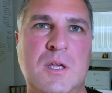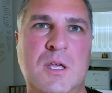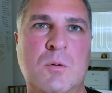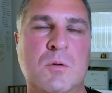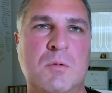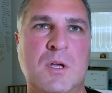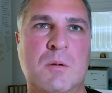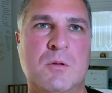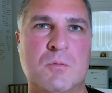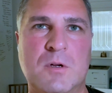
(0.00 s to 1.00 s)
he would be
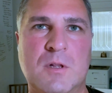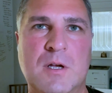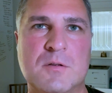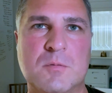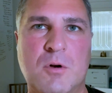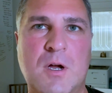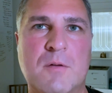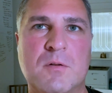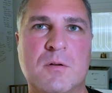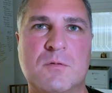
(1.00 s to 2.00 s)
able to realize a
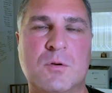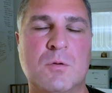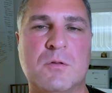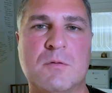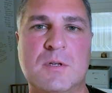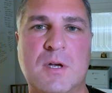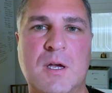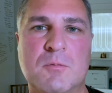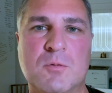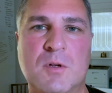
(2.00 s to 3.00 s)
profit of 2 or 3
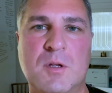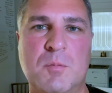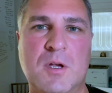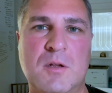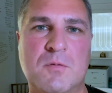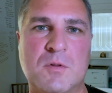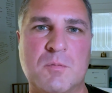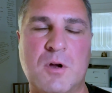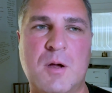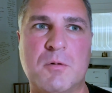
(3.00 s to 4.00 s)
times what he paid for the
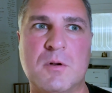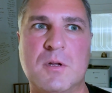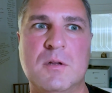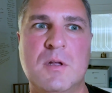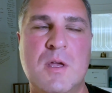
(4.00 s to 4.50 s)
property.